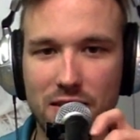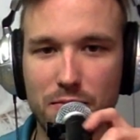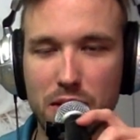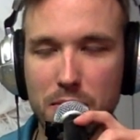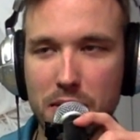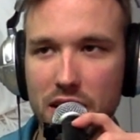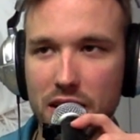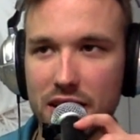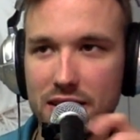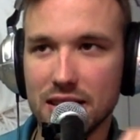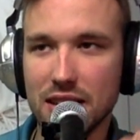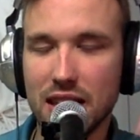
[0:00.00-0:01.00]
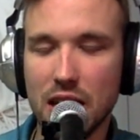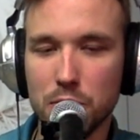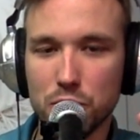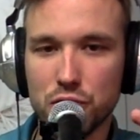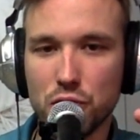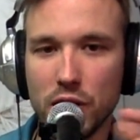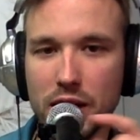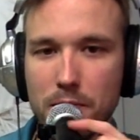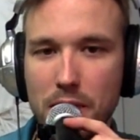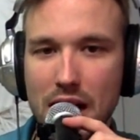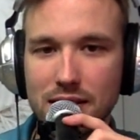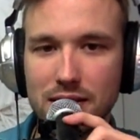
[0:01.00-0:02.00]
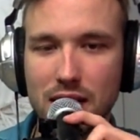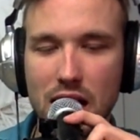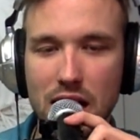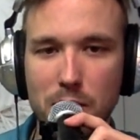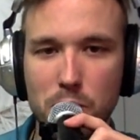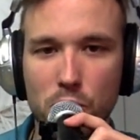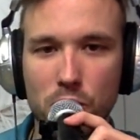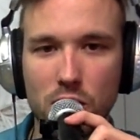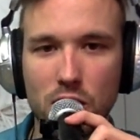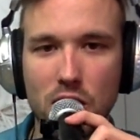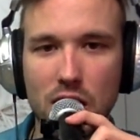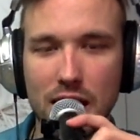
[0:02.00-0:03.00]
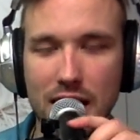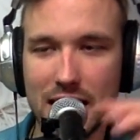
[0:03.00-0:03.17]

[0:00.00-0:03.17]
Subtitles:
of Mid-America. Seth Campbell joined by Scottie Bordelon.